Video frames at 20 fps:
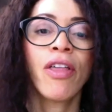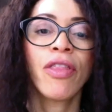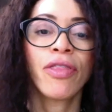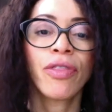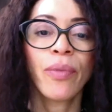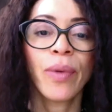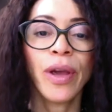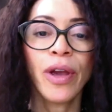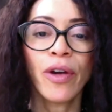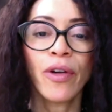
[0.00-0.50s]

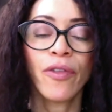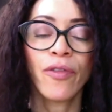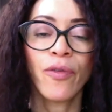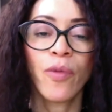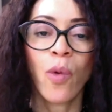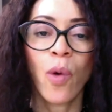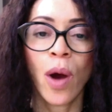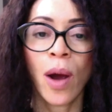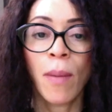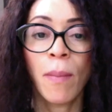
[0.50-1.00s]
3 or
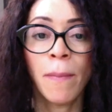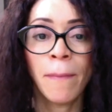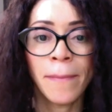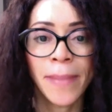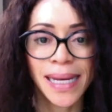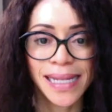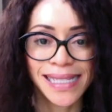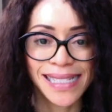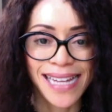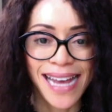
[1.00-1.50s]
4
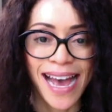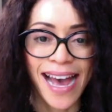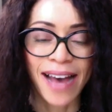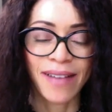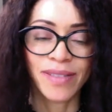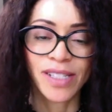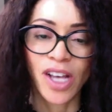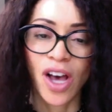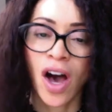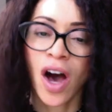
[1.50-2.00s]

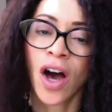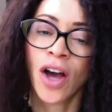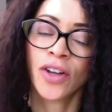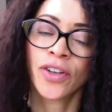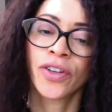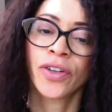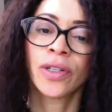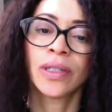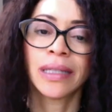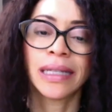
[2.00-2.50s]
must-haves on
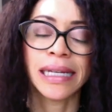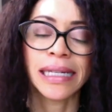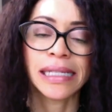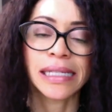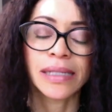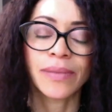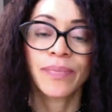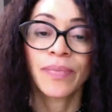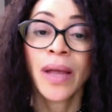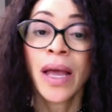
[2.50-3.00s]
your
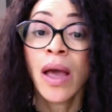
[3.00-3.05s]
list.